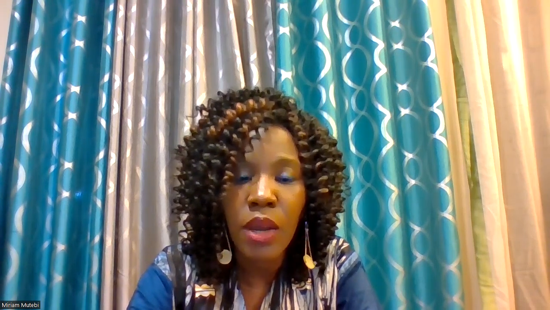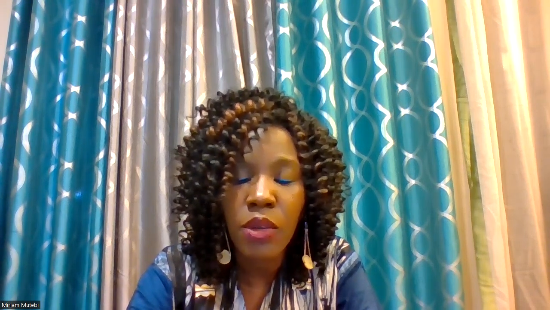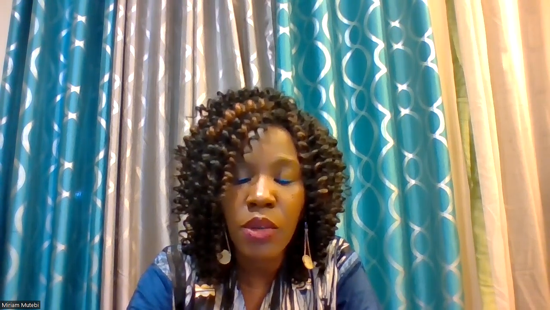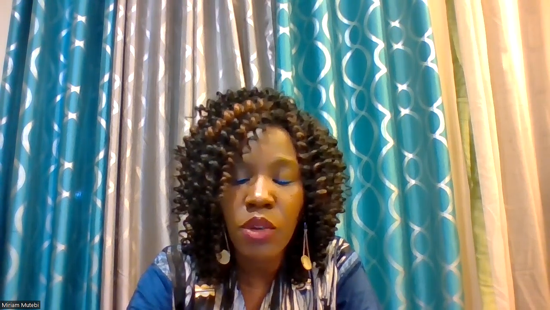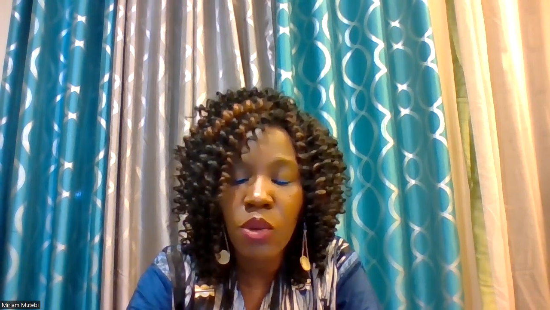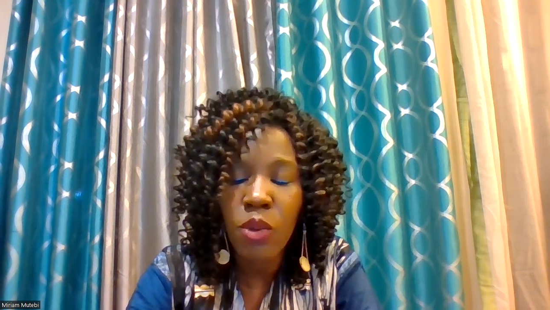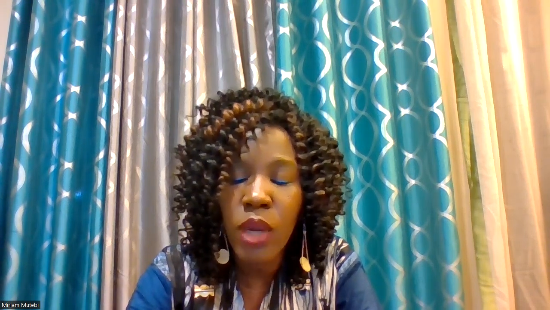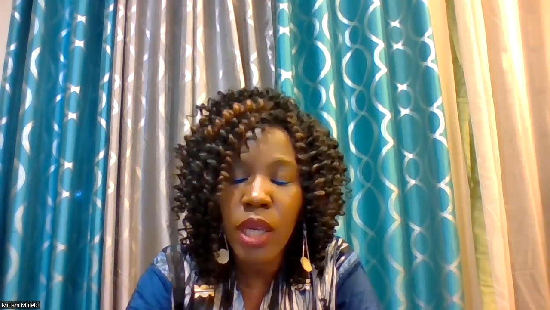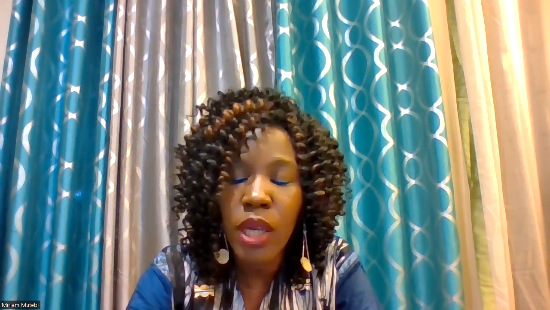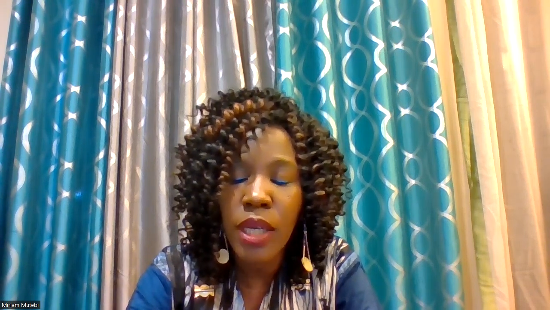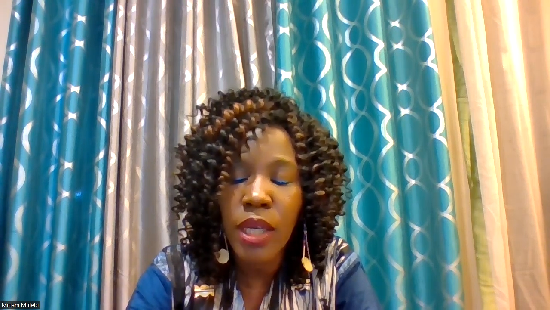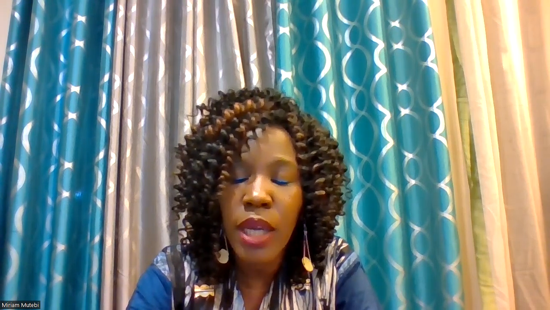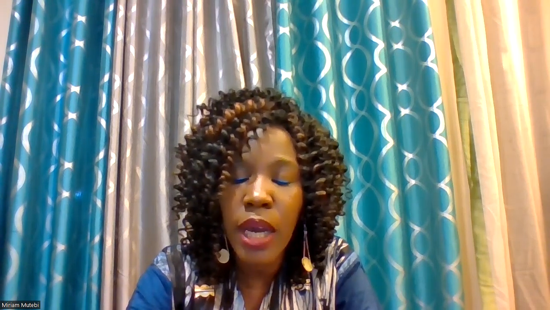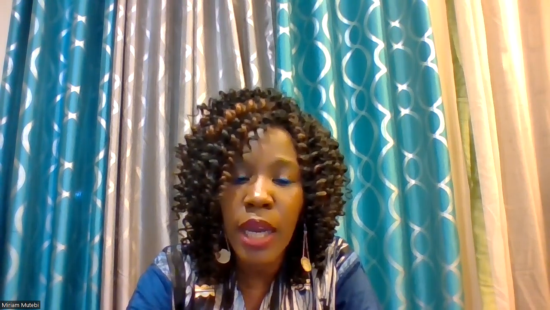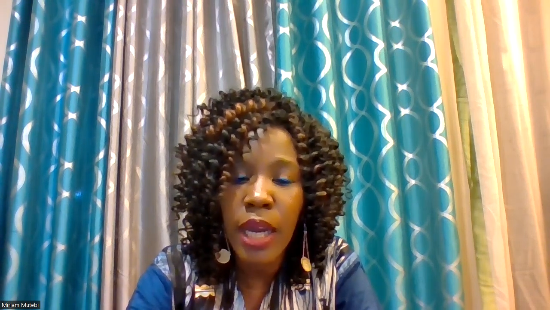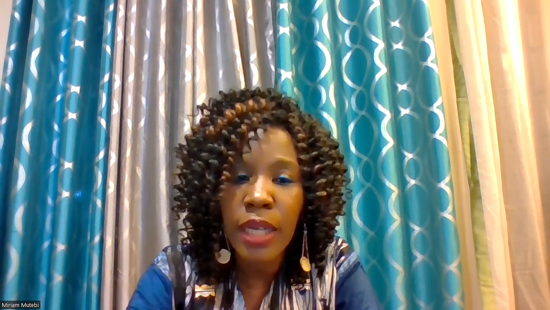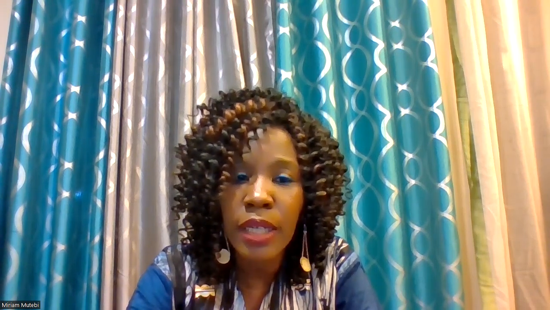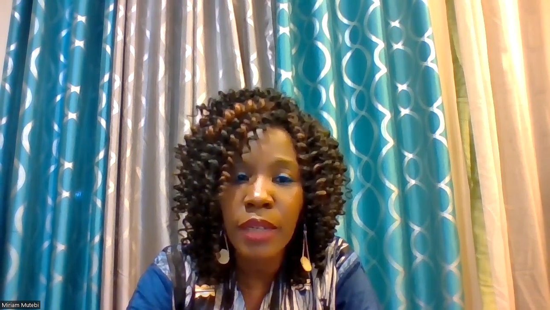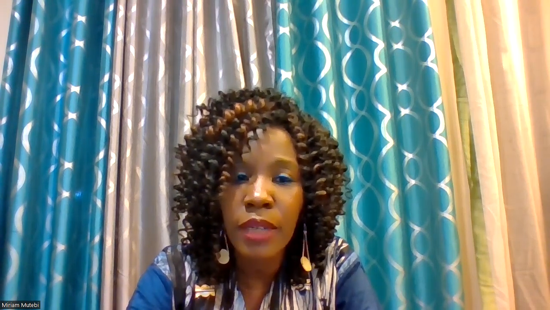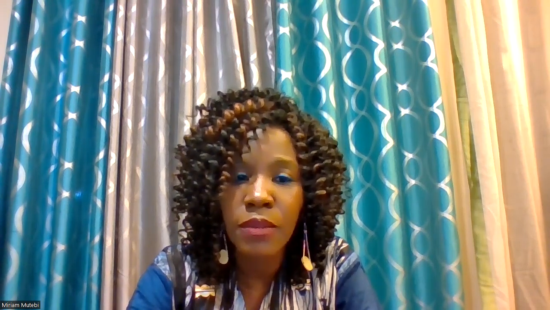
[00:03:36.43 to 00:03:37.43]
UN
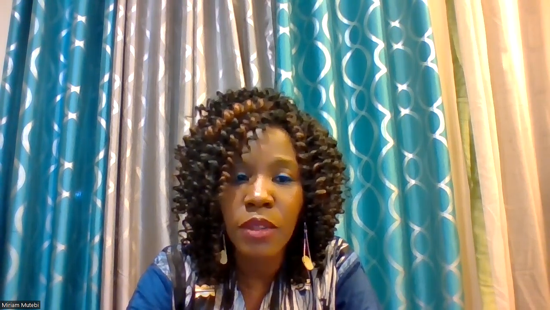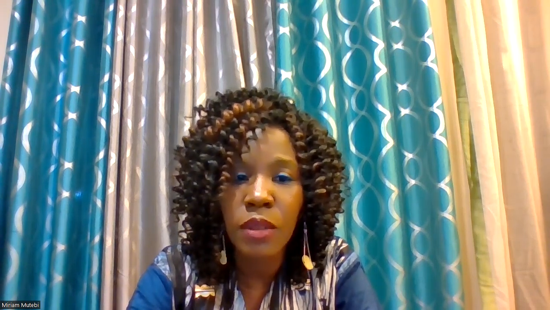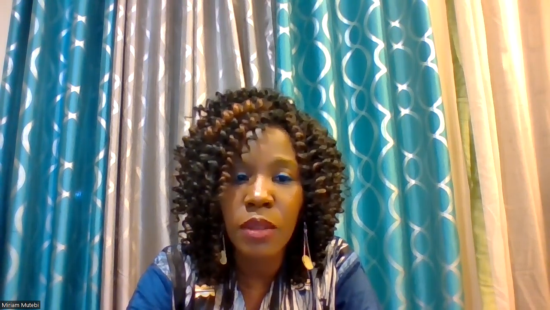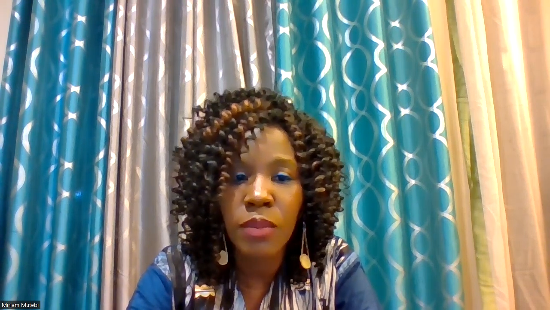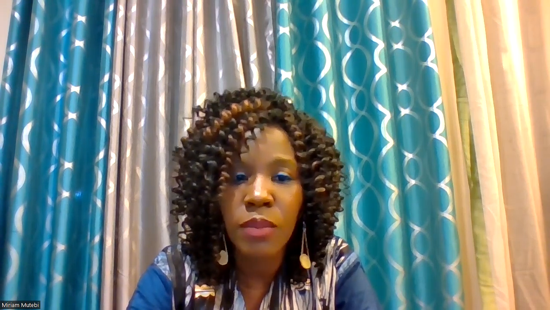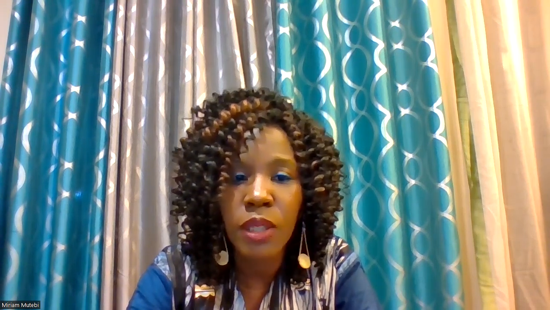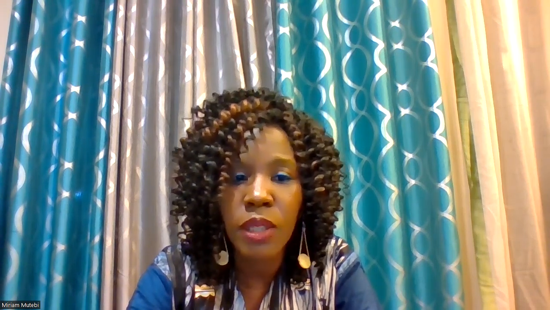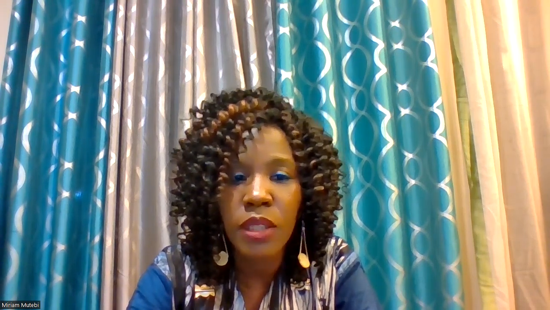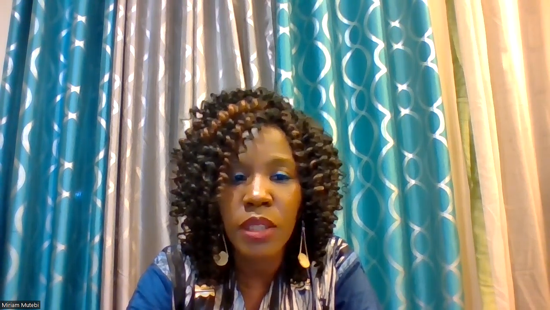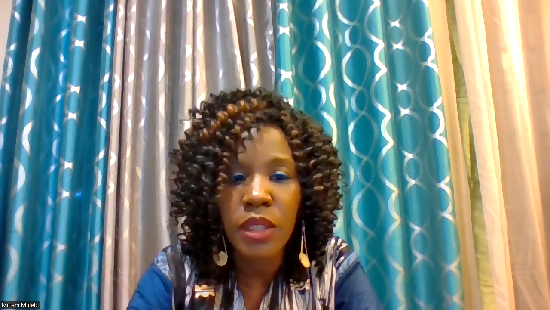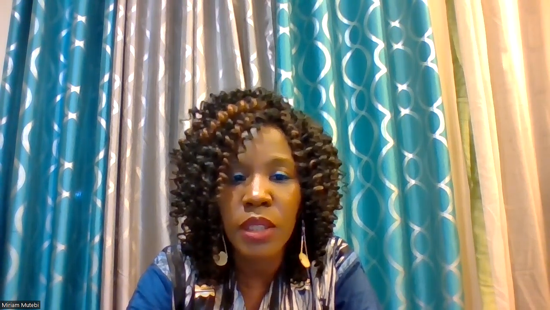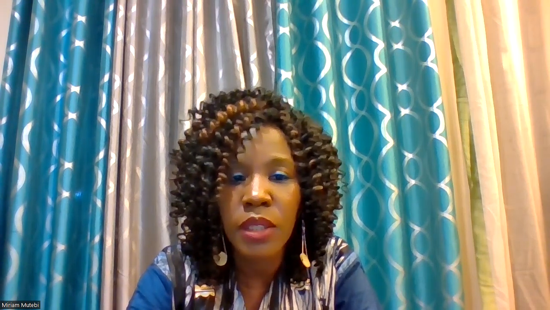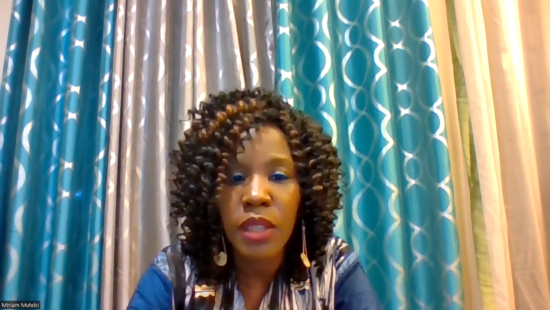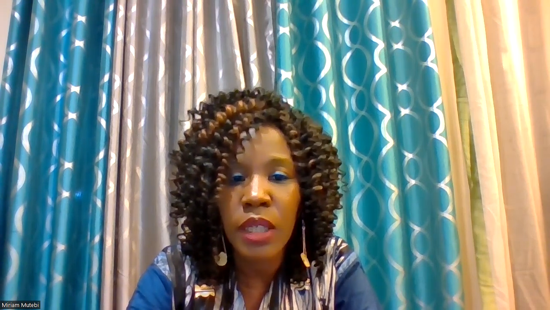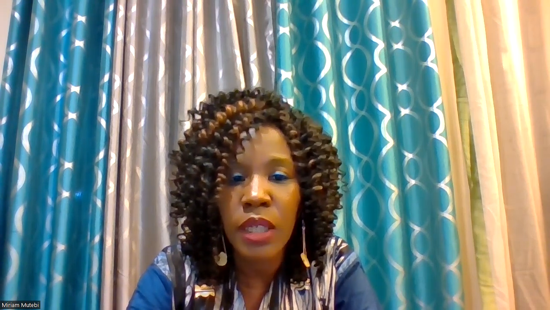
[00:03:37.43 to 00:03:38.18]
high-level meeting